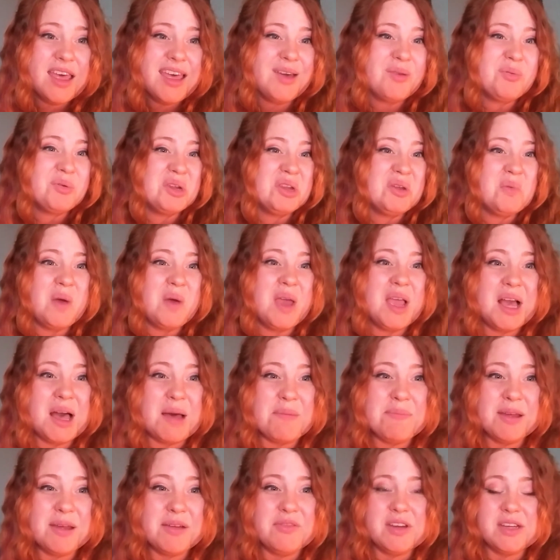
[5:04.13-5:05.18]
where you wake
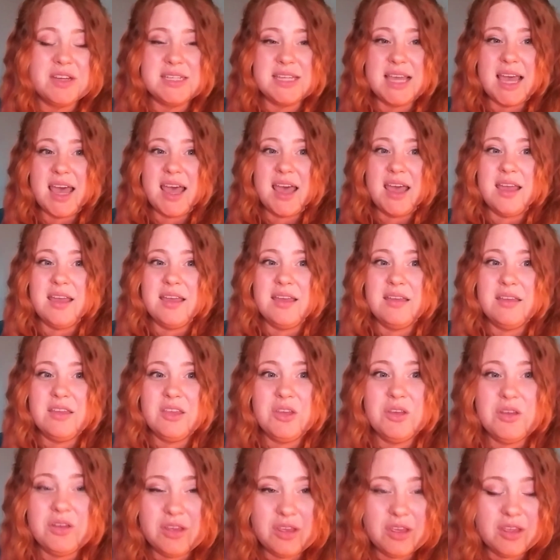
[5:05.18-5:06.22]
up every day,
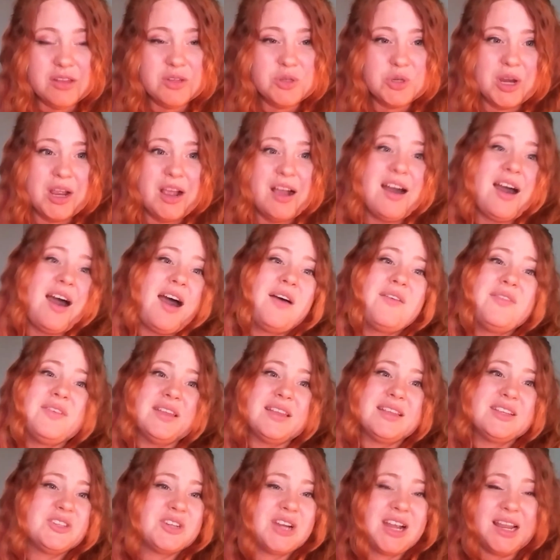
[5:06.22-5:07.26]
you drink coffee
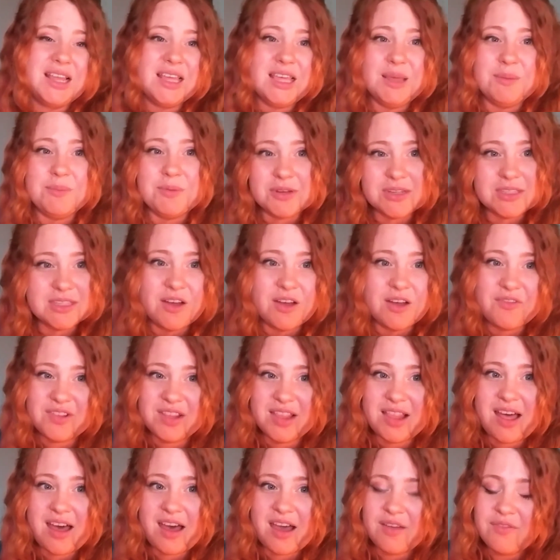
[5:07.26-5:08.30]
to try to keep yourself
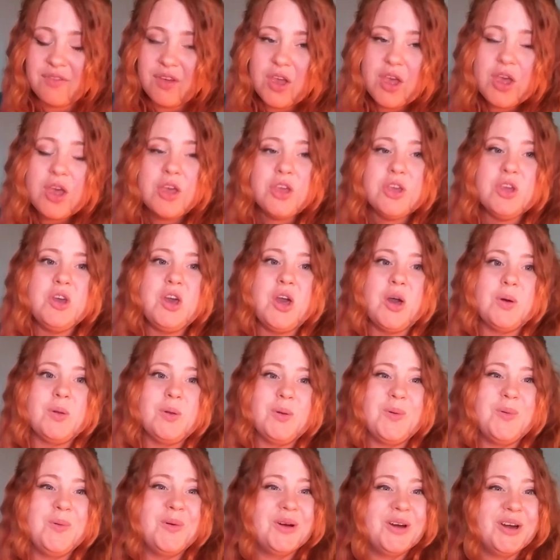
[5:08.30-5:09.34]
alive, you go to
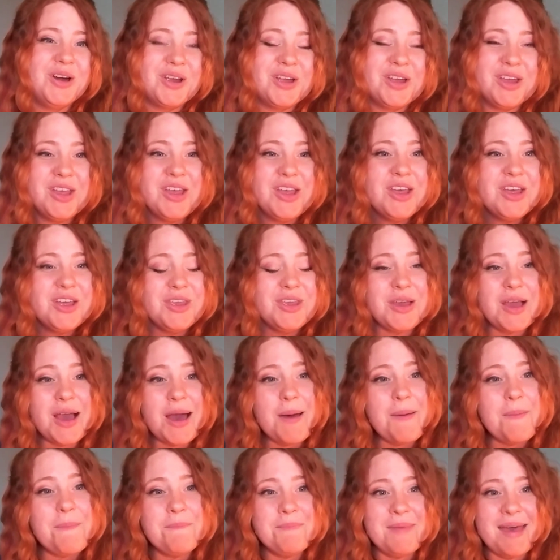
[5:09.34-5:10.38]
work, you
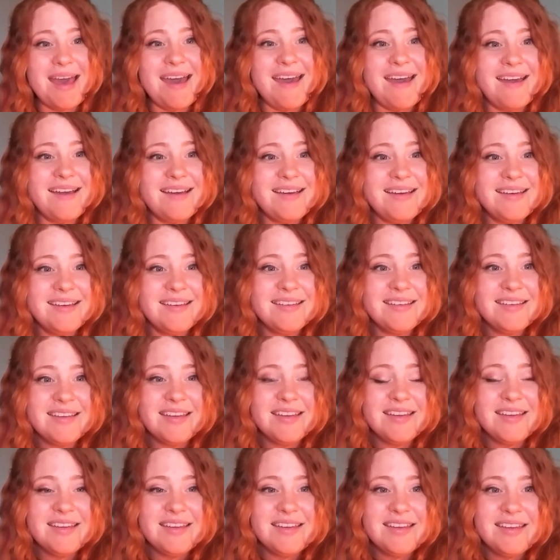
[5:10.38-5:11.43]
come back,
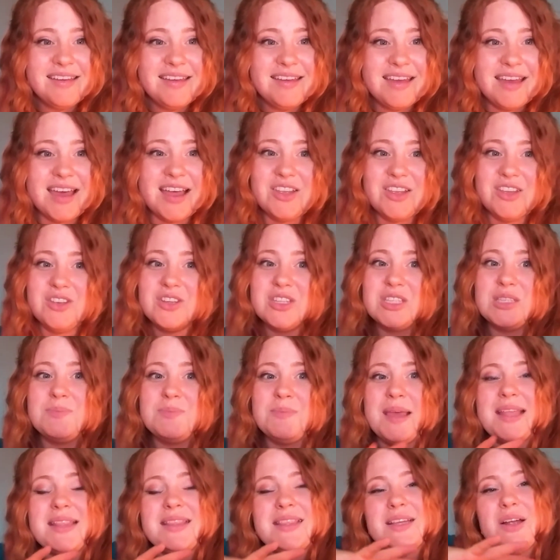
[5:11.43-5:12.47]
and you just,
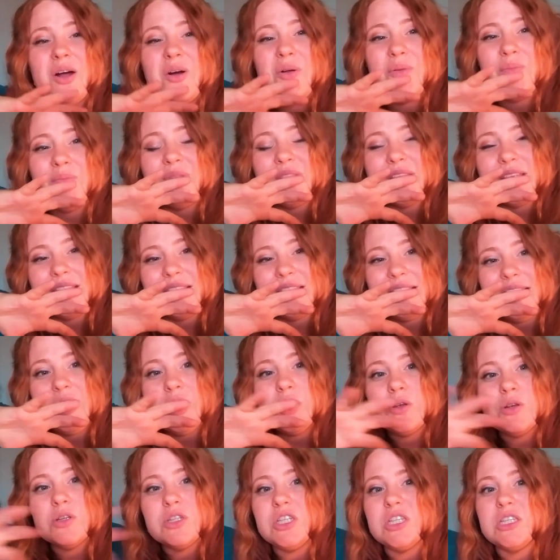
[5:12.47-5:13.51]
the
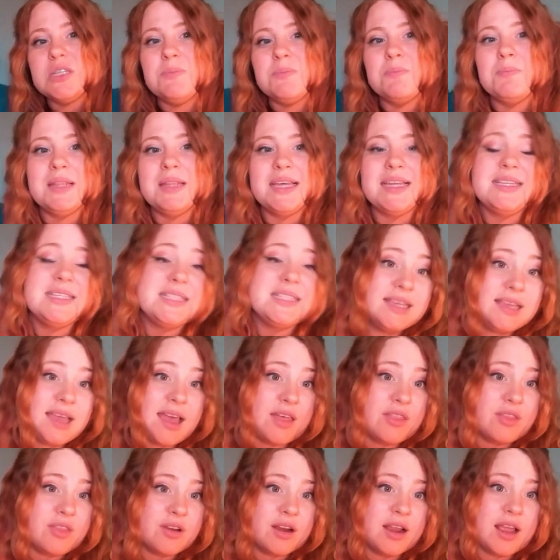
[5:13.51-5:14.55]
years just blend
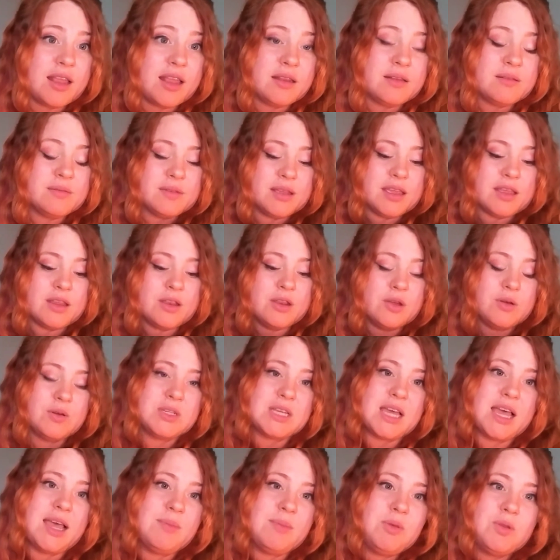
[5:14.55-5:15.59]
together, and in no
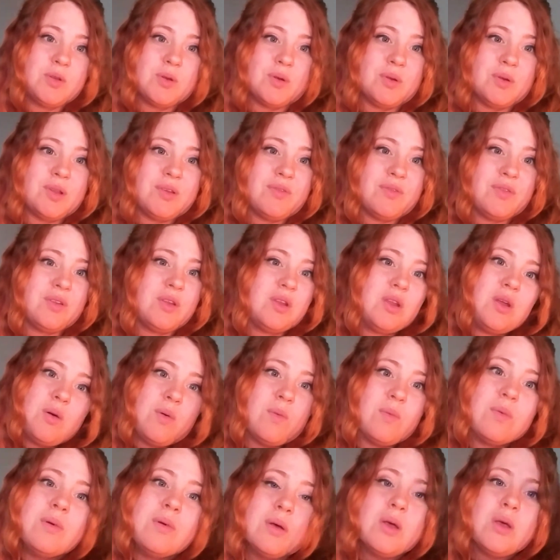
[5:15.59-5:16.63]
time you don't even know
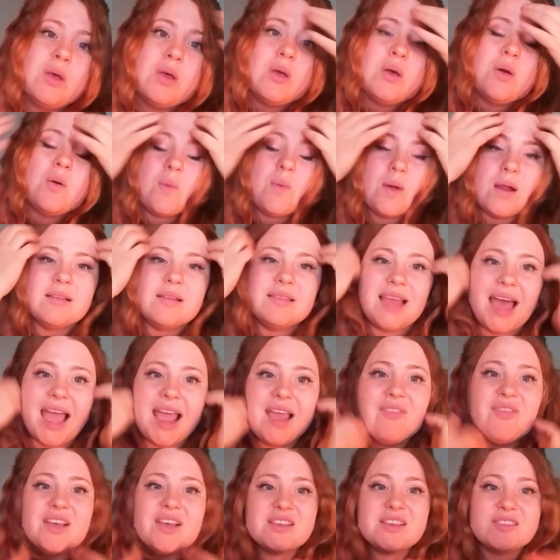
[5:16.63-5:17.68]
where
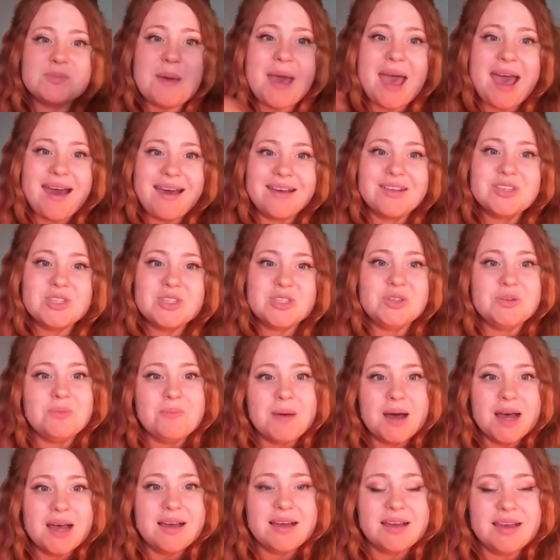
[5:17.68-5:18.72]
life has passed you
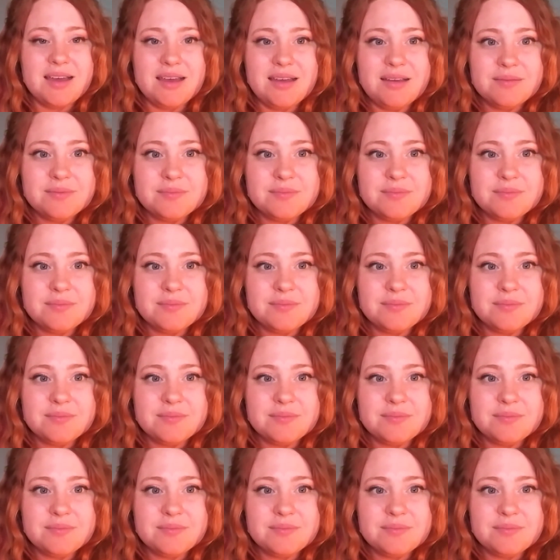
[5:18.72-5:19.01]
by.